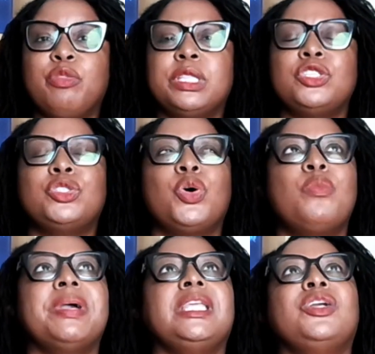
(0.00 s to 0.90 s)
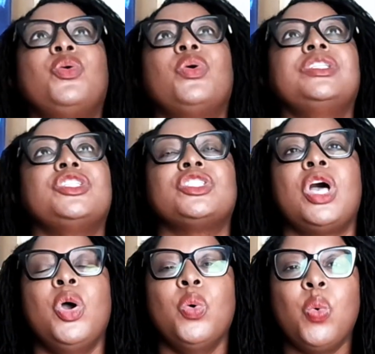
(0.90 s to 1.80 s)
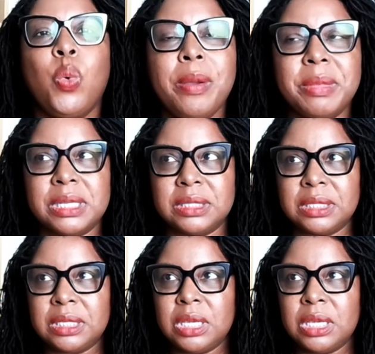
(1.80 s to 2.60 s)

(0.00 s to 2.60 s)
with so many gorgeous women